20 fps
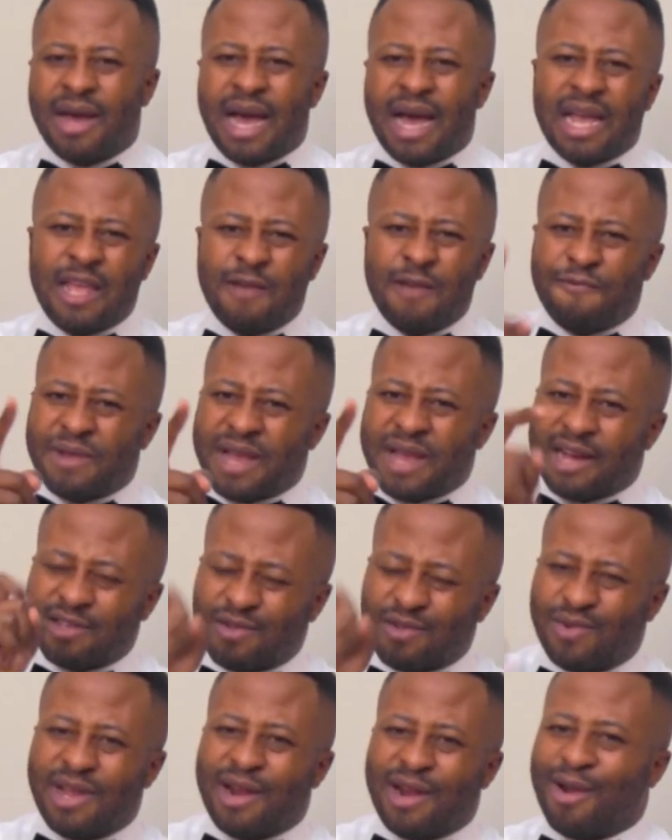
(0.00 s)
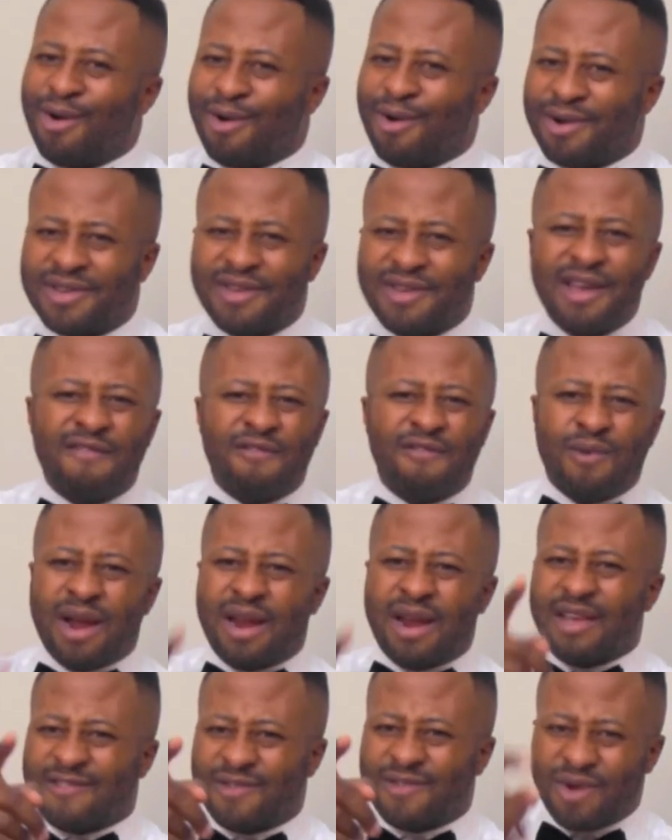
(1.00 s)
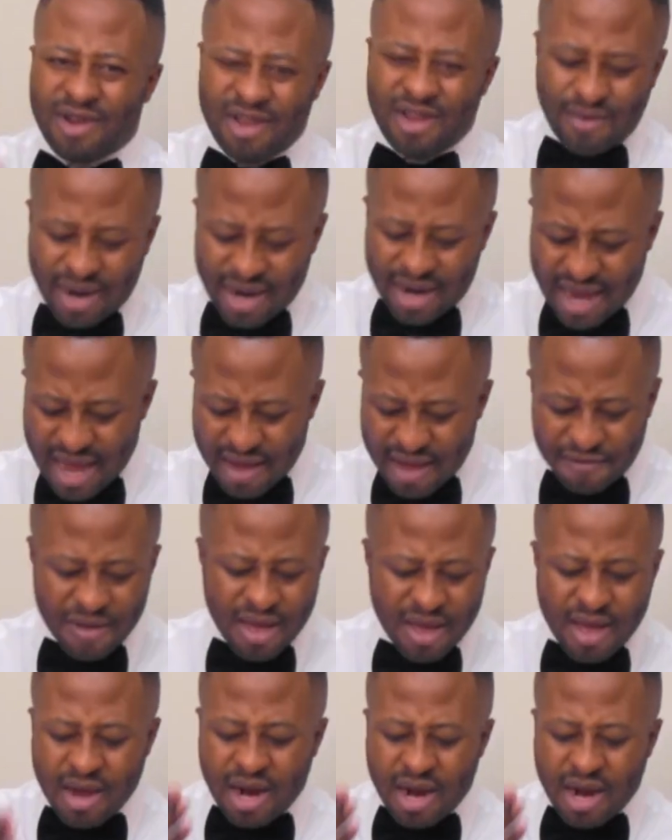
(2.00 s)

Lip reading: I give thanks to the Lord for what he has done in your life.